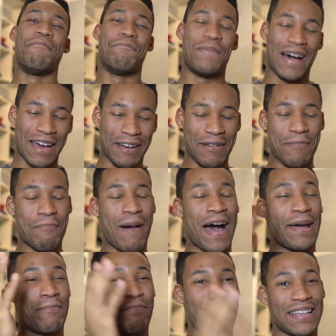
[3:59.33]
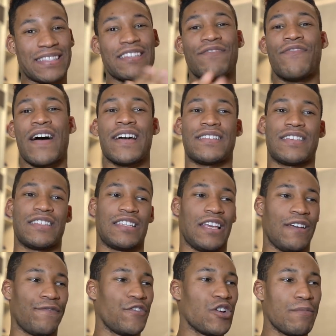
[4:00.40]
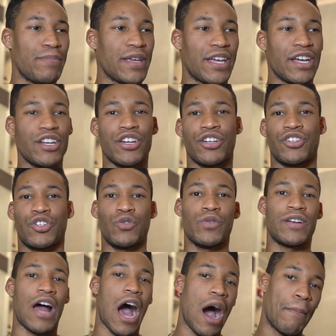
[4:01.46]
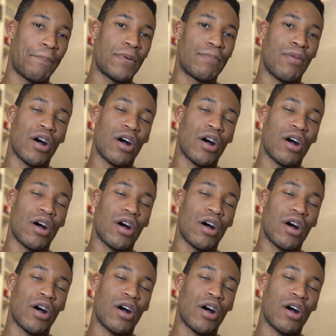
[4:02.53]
But my best advice is, if you're a beginner, do an upper